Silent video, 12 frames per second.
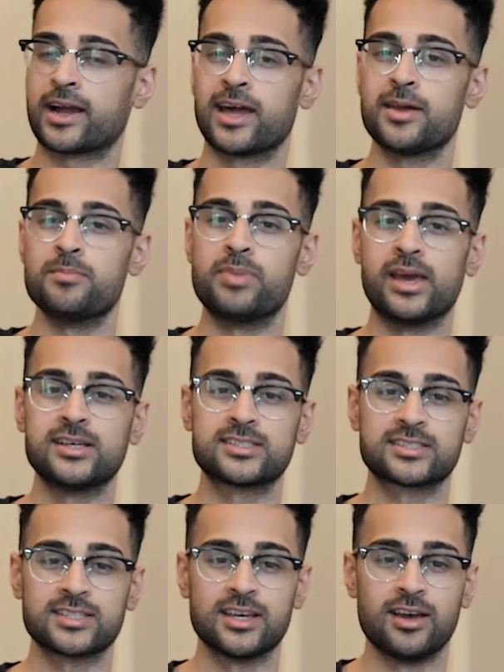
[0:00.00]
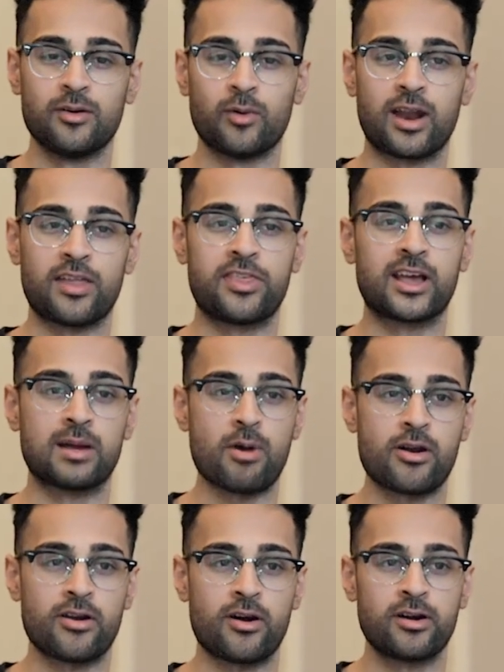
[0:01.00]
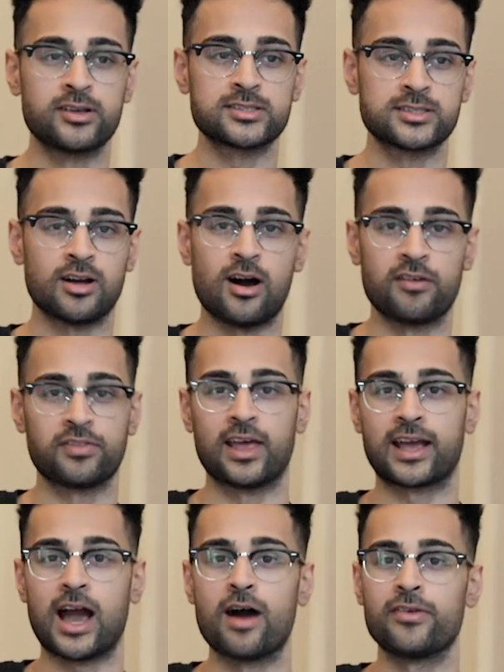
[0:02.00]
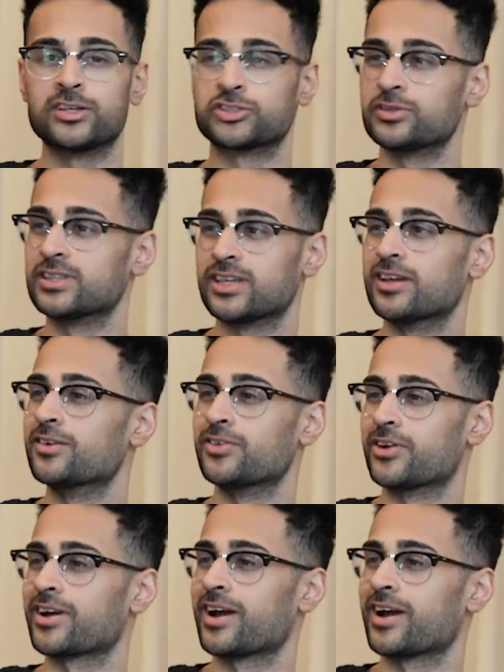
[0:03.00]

kind of base what I think about an artist off like how they treat the interviewer,